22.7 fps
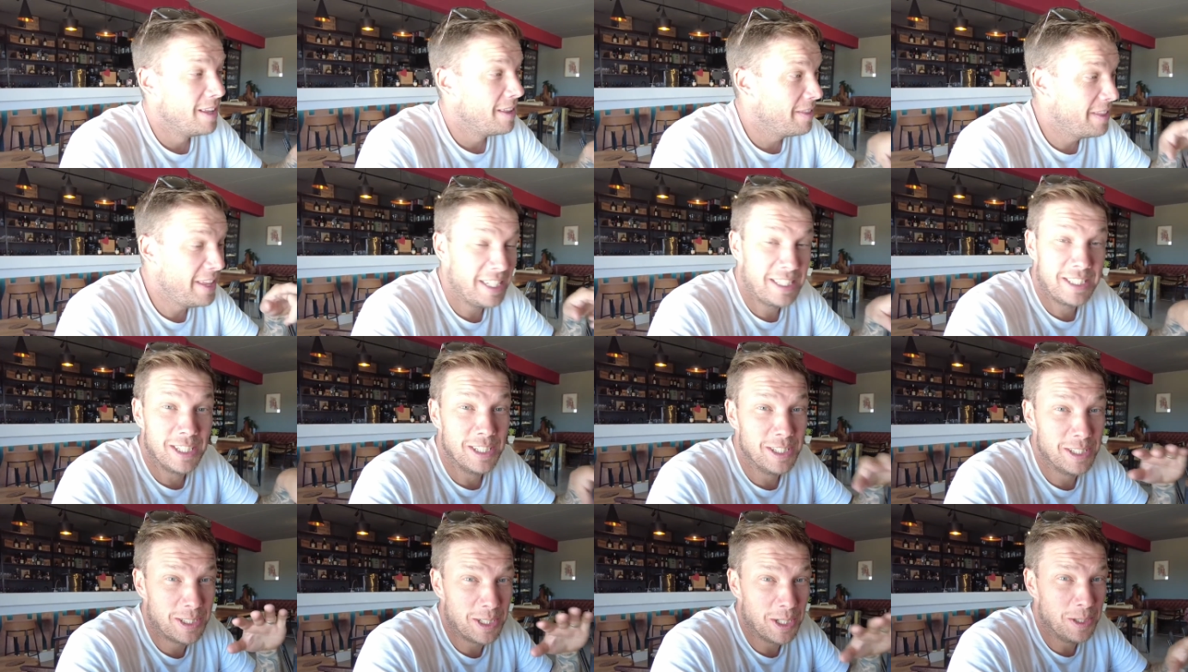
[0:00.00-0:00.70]
This
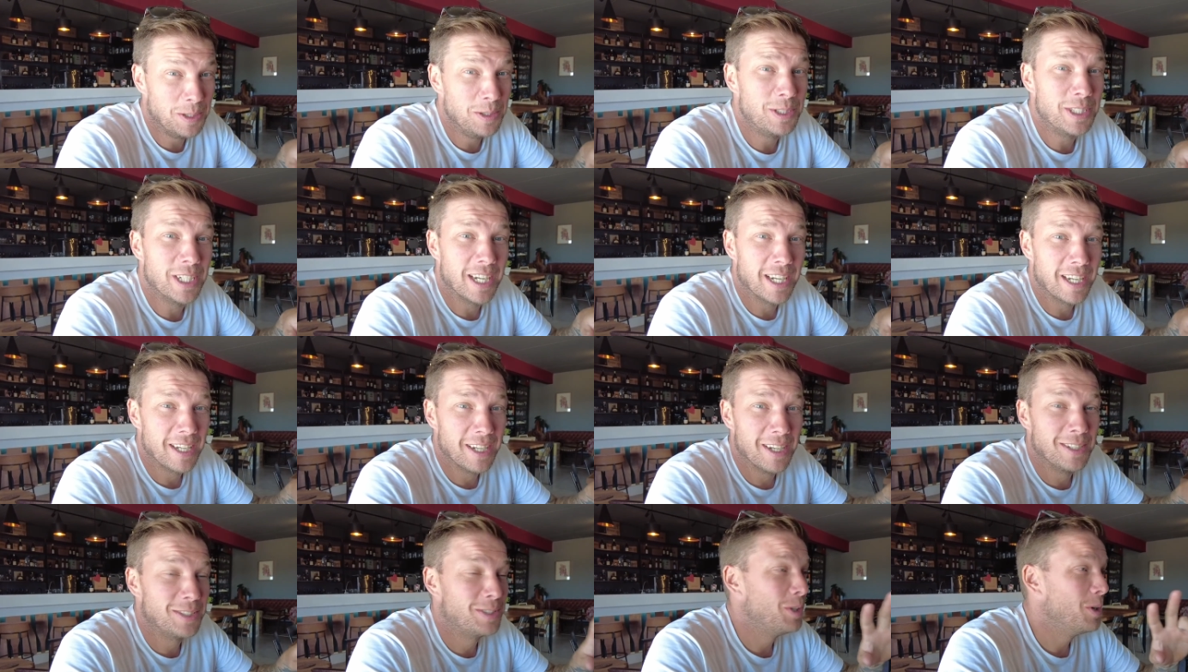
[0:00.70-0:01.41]
and
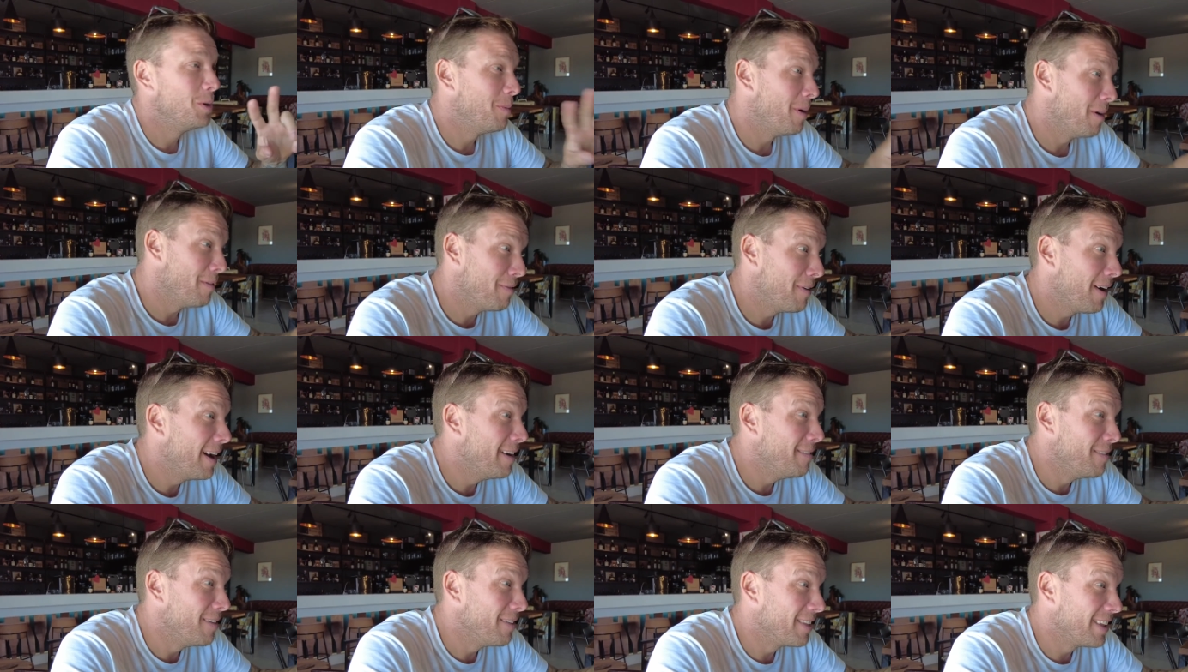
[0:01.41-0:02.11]
sushi are 2 of my
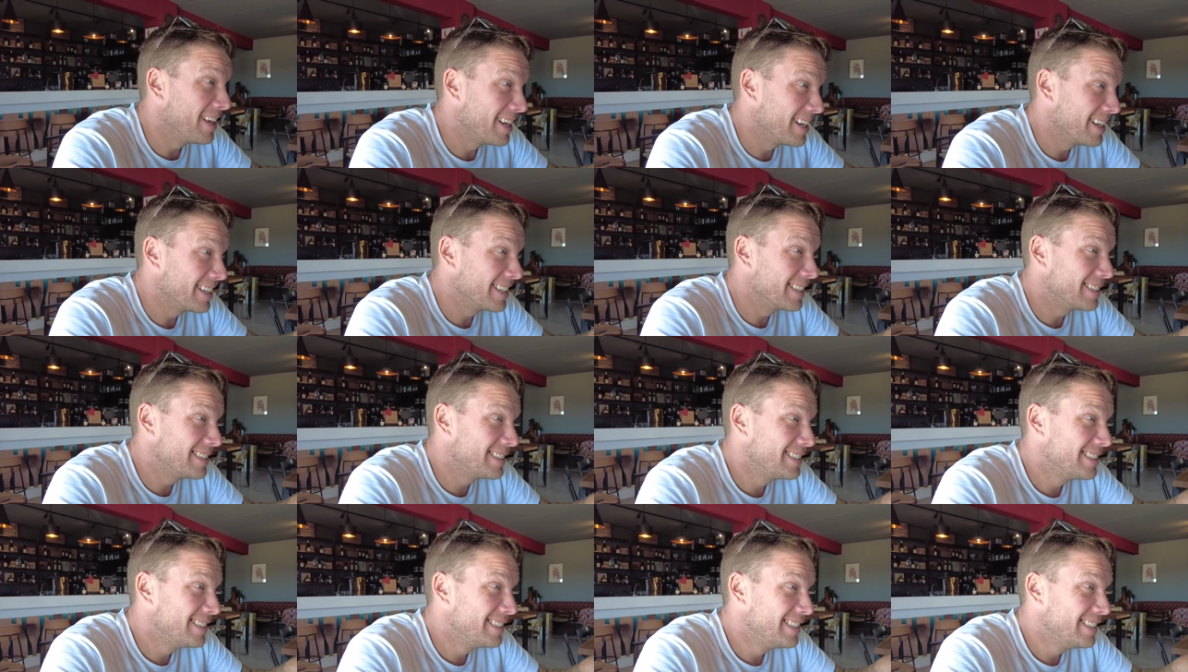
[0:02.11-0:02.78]
favourite things.